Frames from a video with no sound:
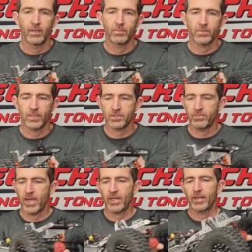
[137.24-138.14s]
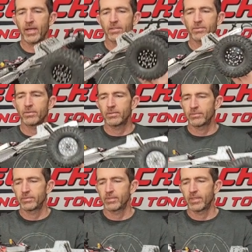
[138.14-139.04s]
So that's the back axle.
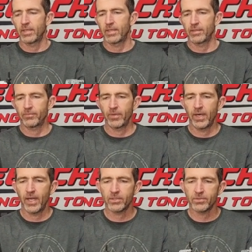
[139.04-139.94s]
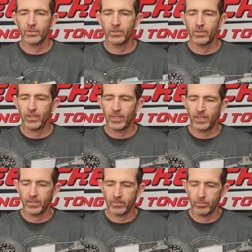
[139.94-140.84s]
Front axle,
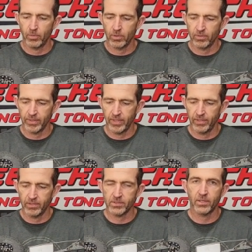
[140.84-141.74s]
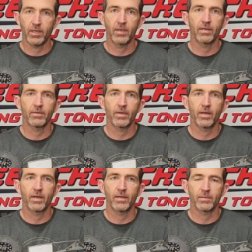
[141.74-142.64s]
the portal gears are
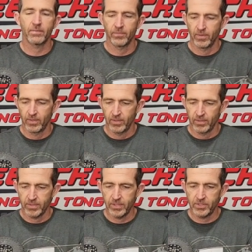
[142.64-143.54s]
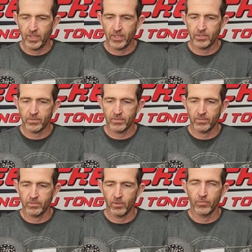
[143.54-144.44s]
TGH
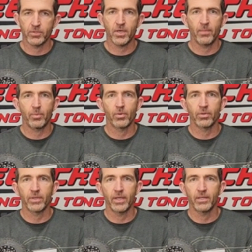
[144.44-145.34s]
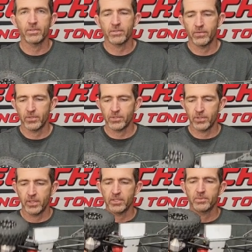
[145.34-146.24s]
overdrive portal gears, so there's
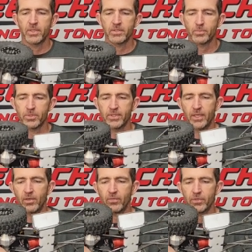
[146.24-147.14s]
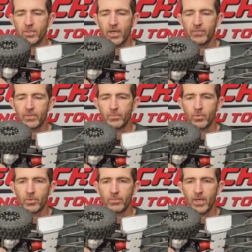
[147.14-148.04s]
36% overdrive in the
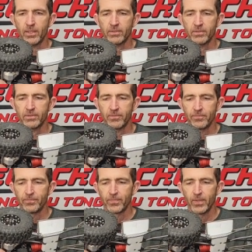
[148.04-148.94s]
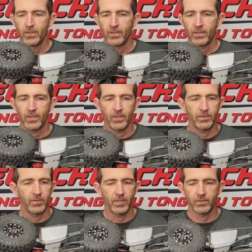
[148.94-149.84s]
portal boxes. You
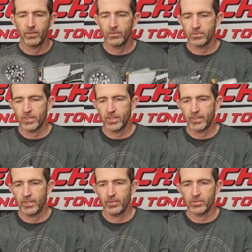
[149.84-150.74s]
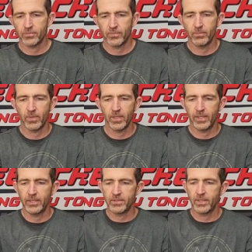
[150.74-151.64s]
can get those gears from
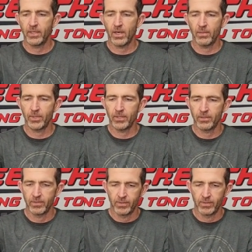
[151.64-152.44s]
Key City Hobby.